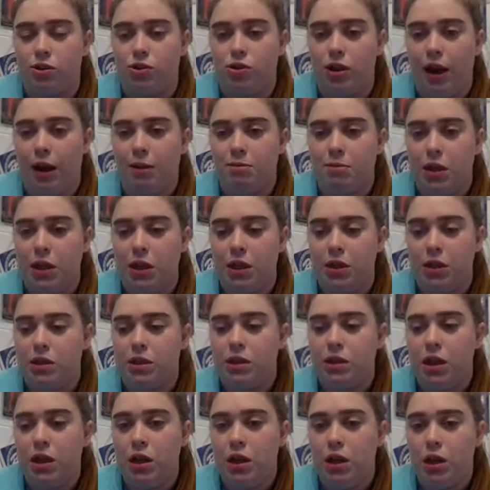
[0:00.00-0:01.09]
So that
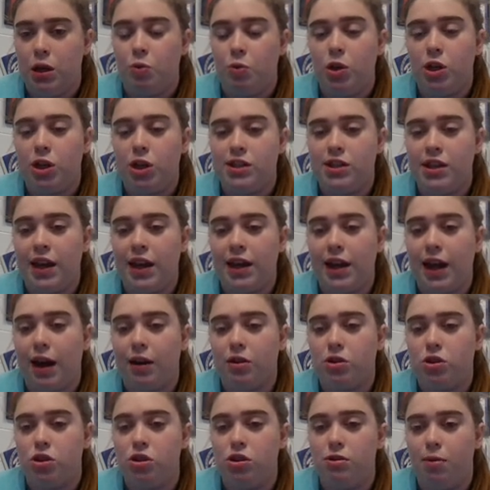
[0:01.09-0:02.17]
means we could take
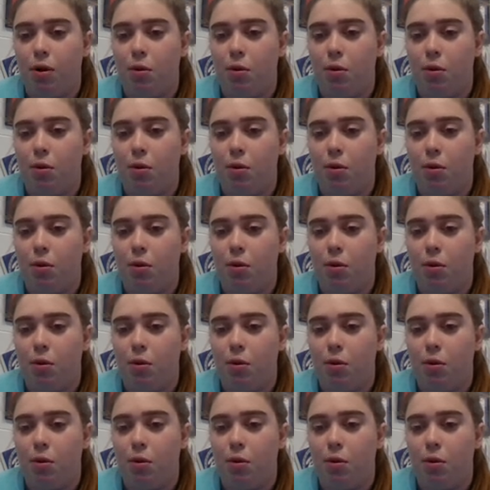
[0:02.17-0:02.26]
out 2,